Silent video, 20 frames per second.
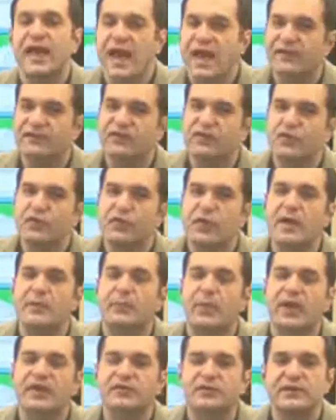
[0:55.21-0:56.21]
I have two great
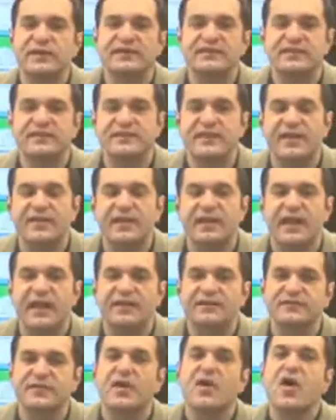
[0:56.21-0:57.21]
press releases
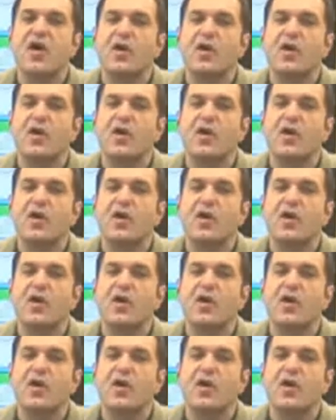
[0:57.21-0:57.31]
nonetheless,